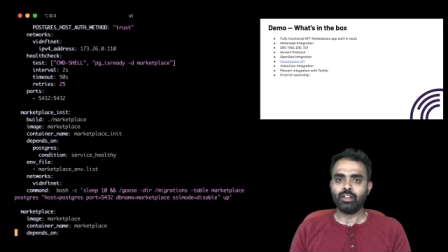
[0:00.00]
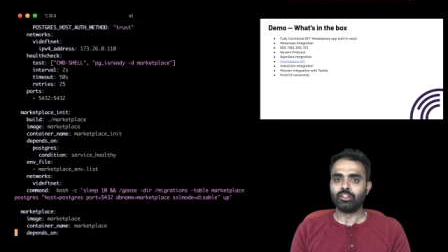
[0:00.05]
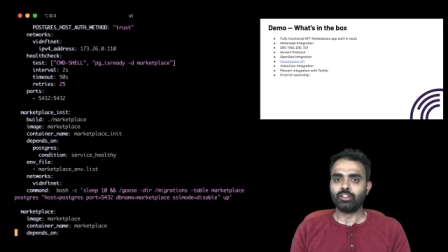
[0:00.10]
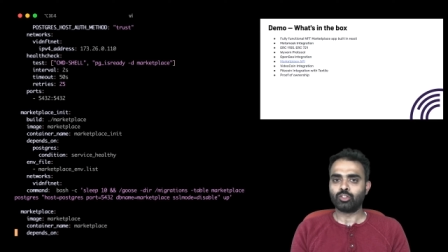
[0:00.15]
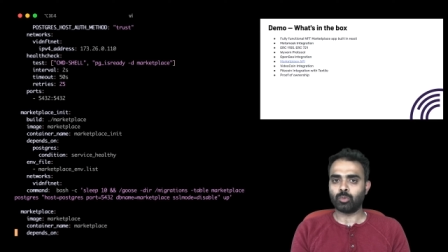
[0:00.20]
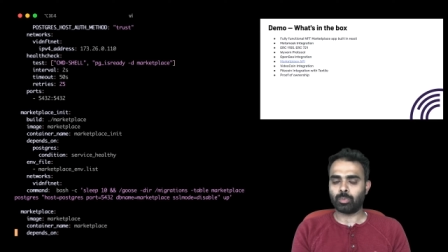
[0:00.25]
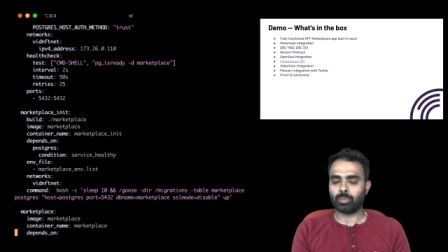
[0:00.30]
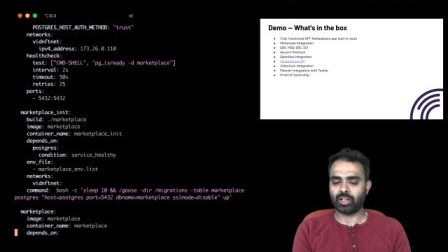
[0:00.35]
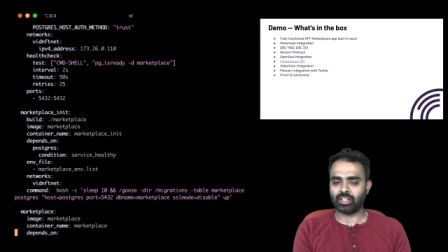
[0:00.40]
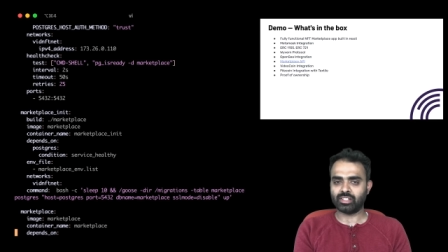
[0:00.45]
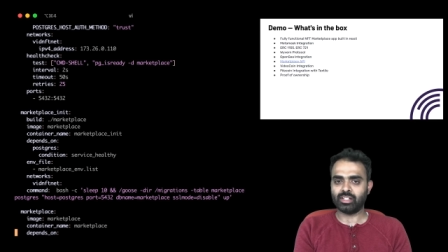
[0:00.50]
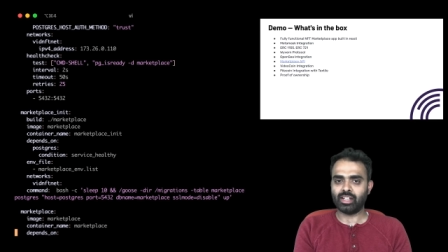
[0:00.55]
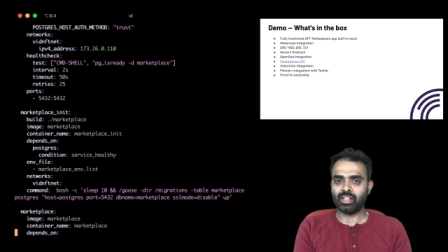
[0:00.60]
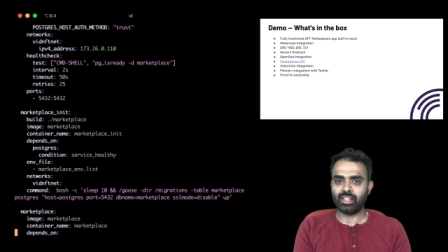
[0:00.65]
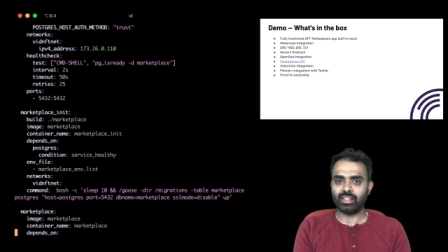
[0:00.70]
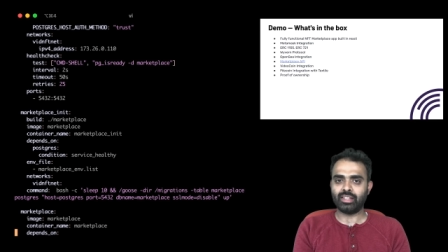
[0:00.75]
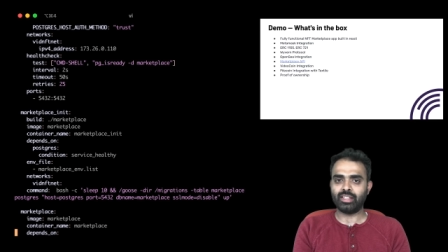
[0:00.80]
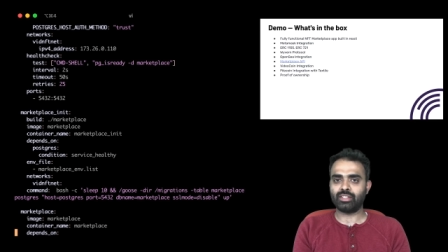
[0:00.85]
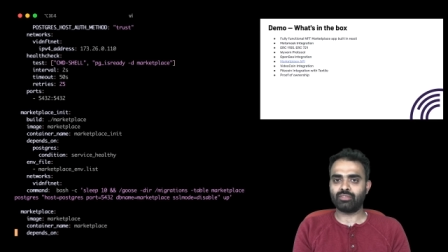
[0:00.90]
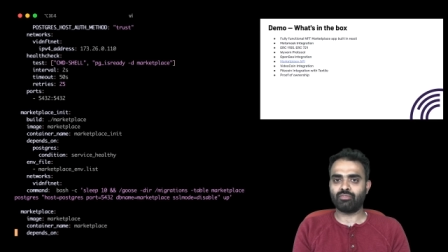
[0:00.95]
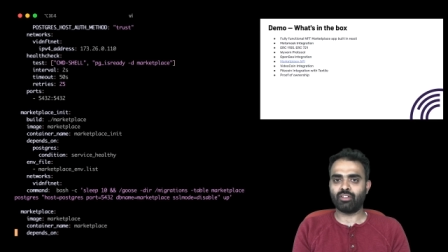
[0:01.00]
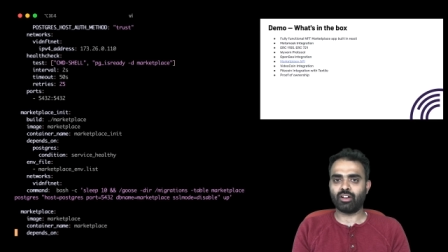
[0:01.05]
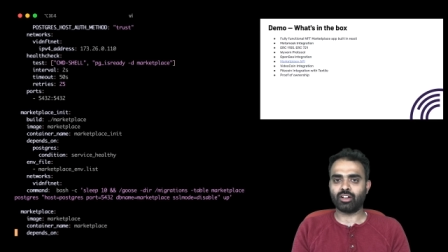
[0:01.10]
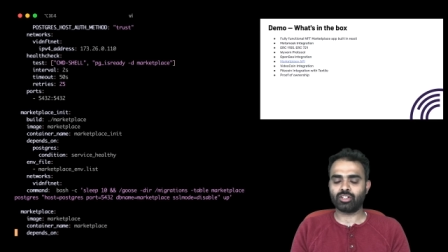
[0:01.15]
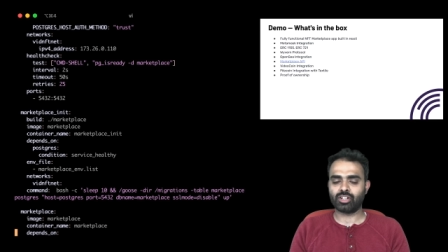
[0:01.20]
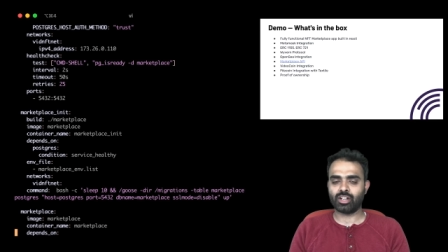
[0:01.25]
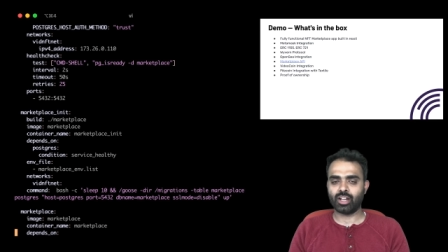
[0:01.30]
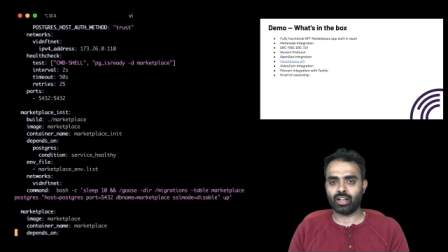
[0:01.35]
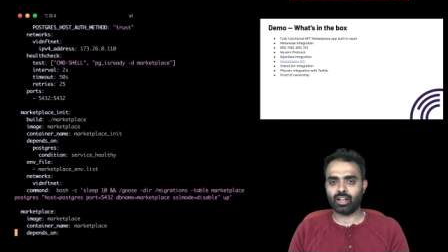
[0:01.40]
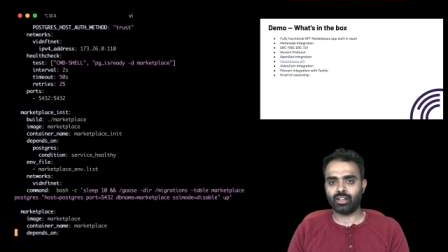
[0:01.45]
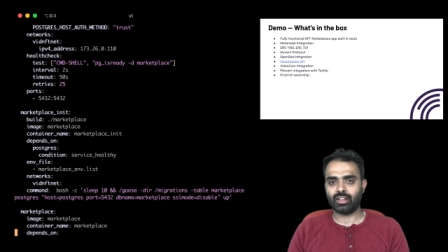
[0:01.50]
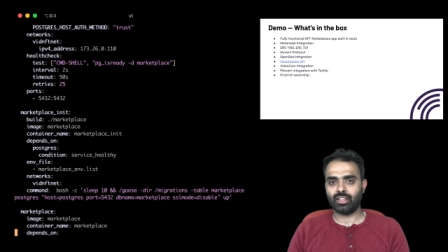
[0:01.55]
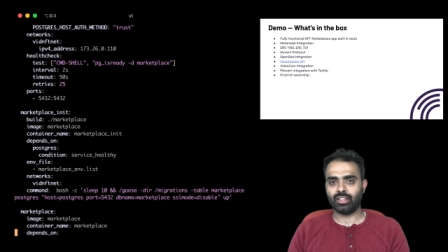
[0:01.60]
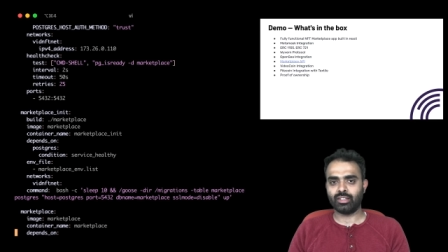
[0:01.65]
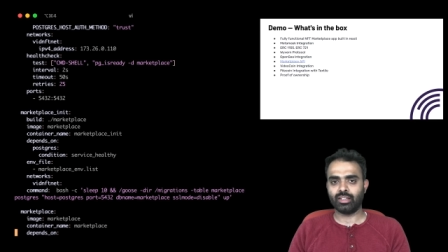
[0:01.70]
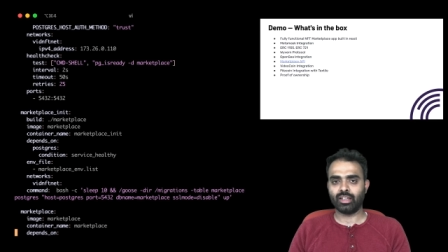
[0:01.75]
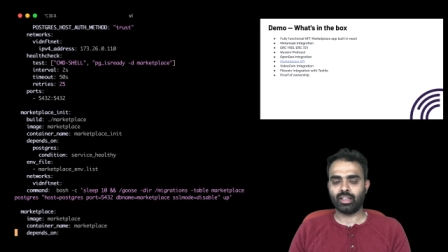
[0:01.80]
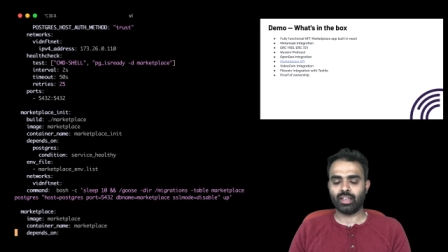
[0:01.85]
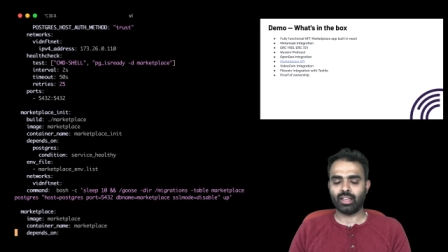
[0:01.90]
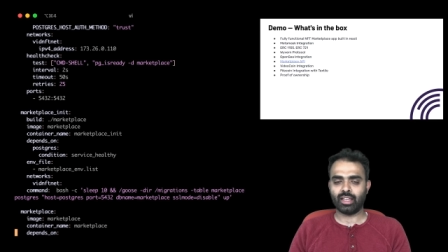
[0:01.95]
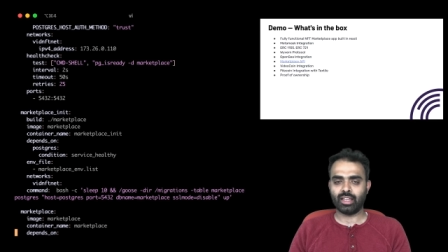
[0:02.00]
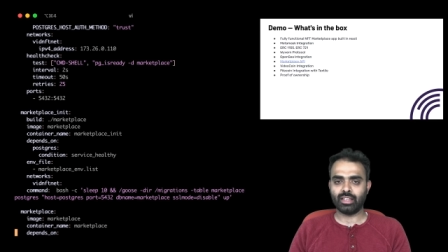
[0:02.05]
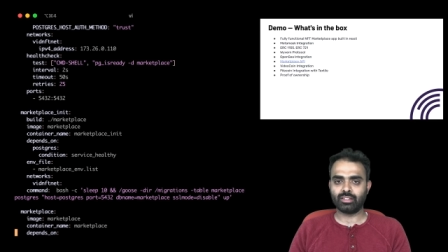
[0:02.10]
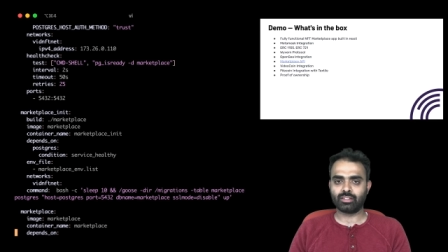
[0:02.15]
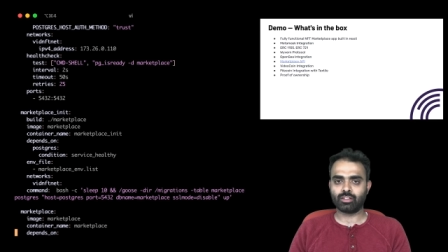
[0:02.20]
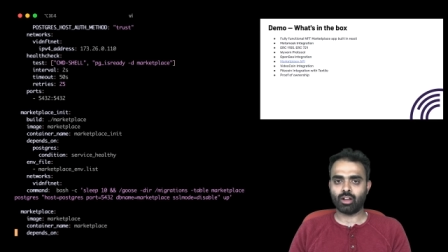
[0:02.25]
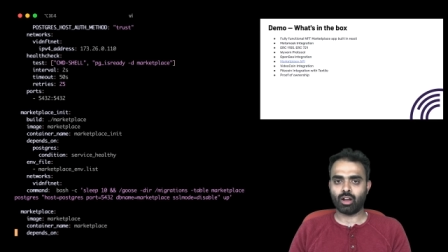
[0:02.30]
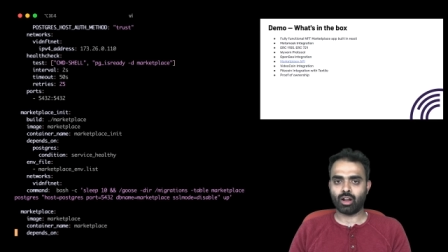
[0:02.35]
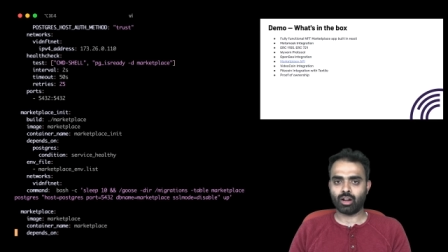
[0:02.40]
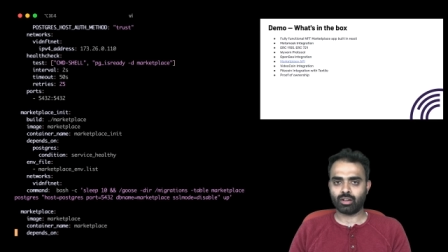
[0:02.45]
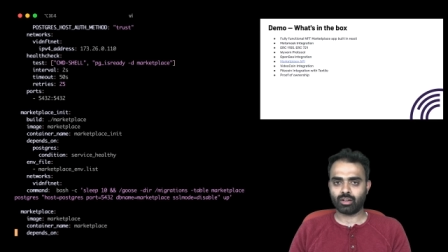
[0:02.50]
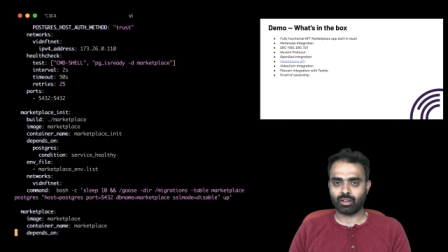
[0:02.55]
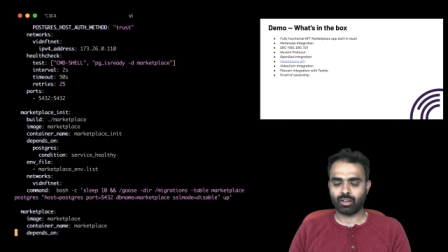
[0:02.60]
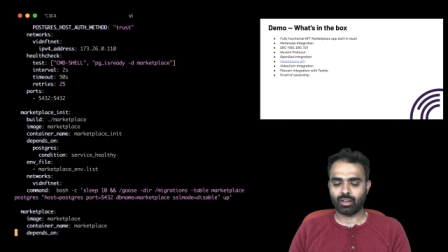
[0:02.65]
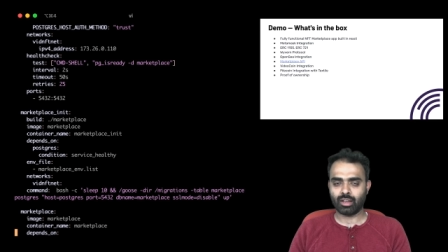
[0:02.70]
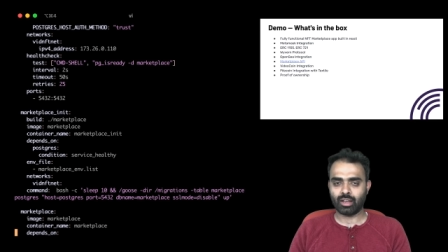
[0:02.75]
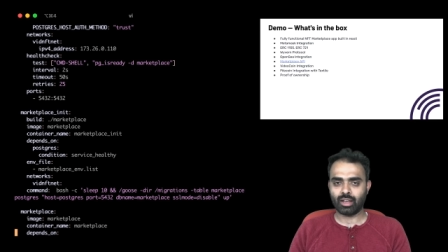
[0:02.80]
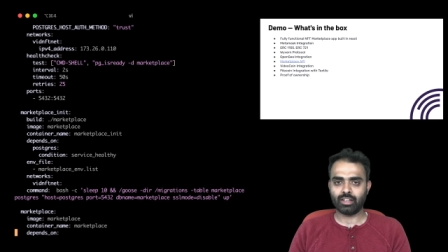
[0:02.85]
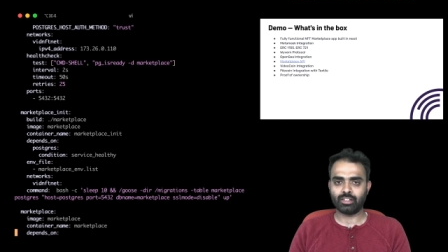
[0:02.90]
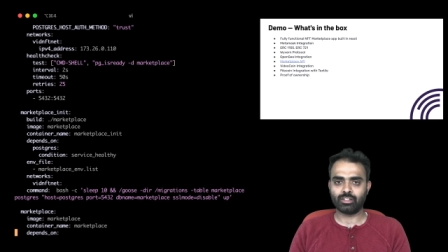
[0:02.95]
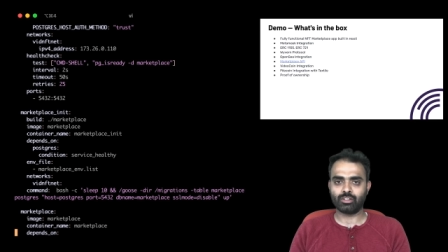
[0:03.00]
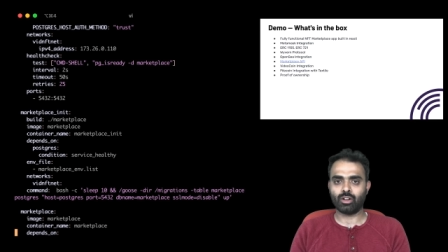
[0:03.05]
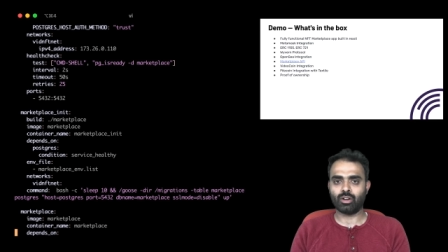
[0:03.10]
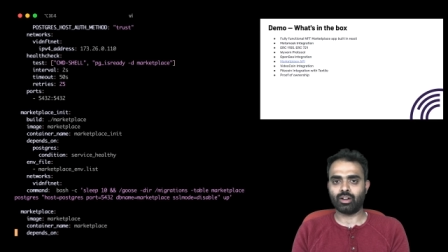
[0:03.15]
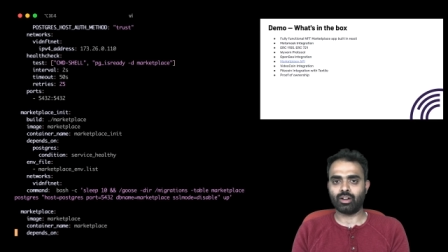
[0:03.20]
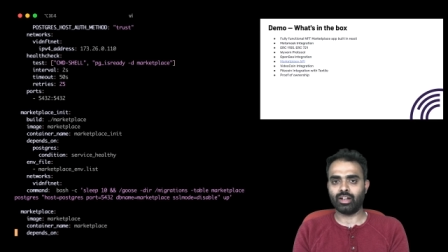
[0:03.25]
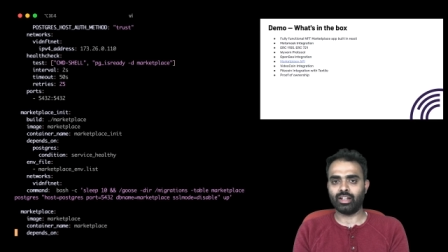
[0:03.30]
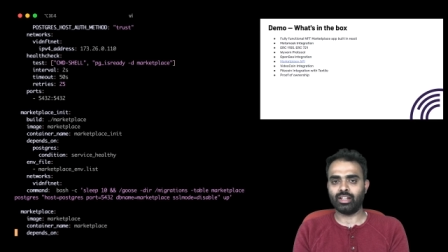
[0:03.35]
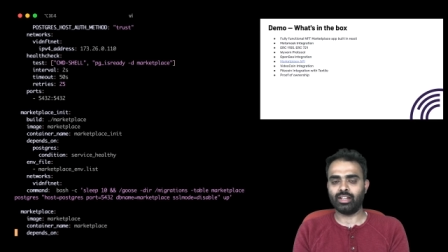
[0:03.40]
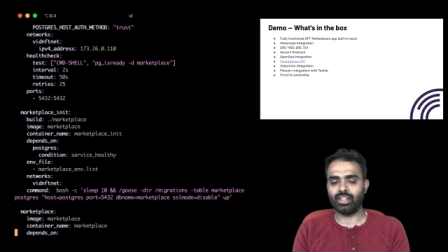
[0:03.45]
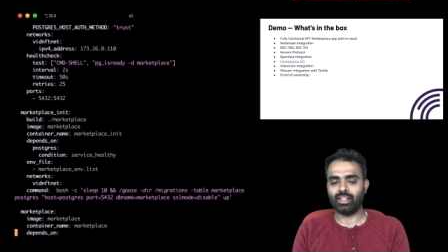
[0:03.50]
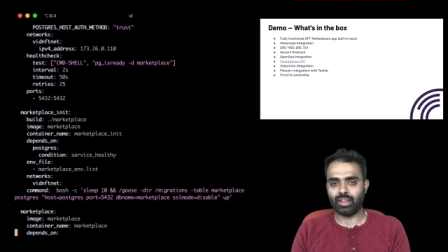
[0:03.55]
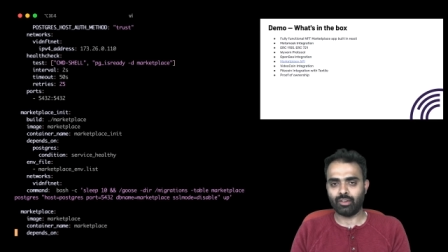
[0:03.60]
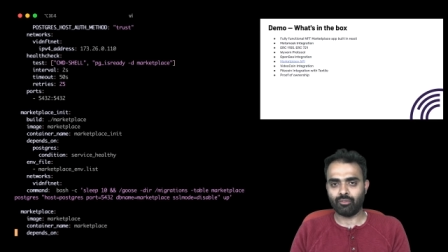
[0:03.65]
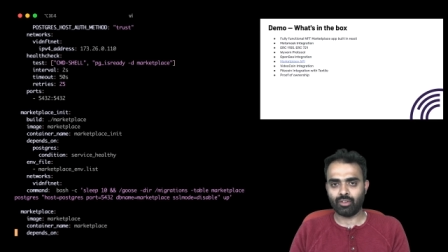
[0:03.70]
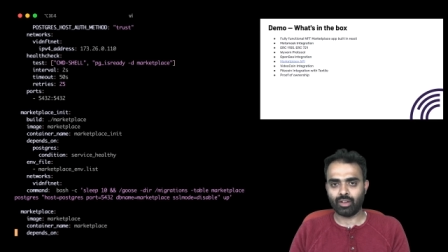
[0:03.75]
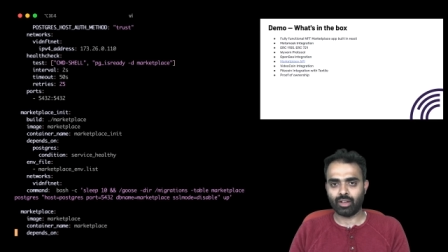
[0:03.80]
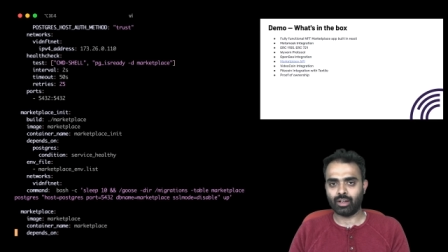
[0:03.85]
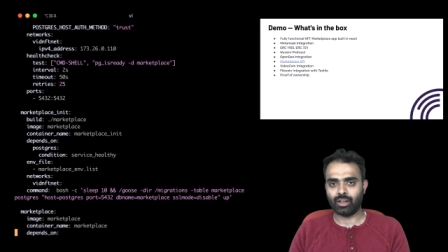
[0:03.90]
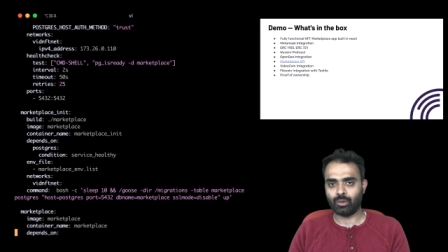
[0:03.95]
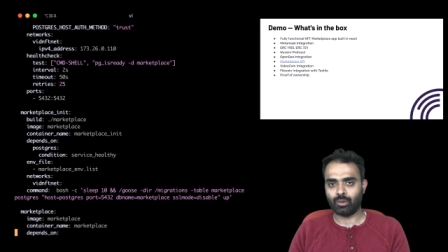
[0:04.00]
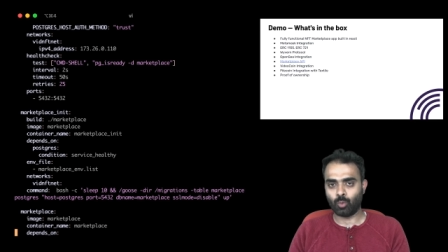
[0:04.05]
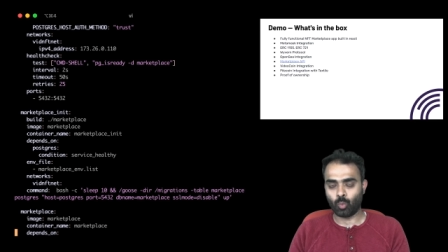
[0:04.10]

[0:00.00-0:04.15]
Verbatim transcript: So presently, these functionality is not is not readily uh,